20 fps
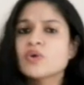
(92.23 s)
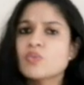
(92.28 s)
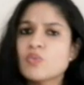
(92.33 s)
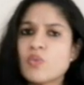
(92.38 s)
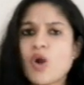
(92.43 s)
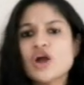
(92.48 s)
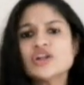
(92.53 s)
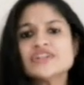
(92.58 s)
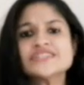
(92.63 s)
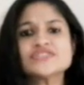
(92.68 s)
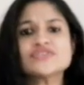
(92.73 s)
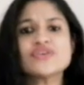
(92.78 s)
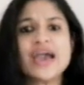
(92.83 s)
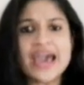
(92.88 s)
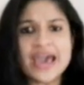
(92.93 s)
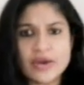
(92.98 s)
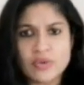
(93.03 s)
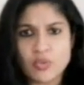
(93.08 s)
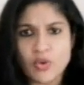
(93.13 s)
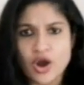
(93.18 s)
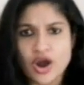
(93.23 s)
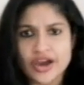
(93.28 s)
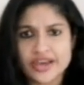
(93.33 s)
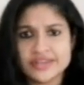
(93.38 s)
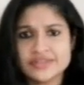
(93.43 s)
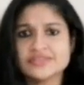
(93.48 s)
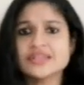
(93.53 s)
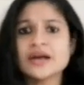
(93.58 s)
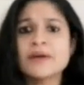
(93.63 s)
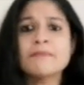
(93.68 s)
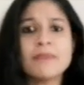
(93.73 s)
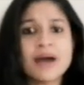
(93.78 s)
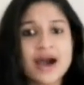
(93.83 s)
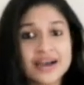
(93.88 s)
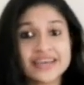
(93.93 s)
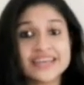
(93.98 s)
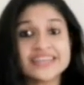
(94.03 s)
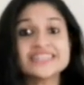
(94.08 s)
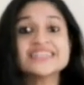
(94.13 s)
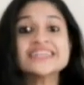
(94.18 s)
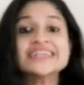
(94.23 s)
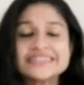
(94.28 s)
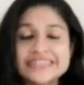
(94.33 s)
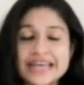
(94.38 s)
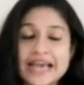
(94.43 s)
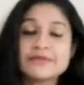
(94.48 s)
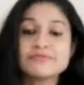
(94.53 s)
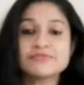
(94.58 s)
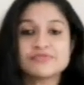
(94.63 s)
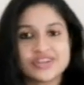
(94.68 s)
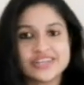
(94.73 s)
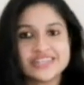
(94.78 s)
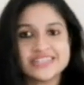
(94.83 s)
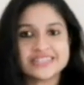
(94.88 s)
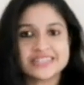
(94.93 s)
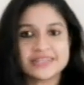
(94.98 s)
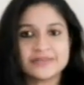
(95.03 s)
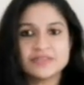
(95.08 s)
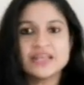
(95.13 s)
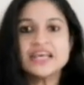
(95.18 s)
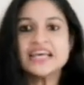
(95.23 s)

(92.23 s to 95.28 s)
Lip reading: wants to avoid the marketing time risk.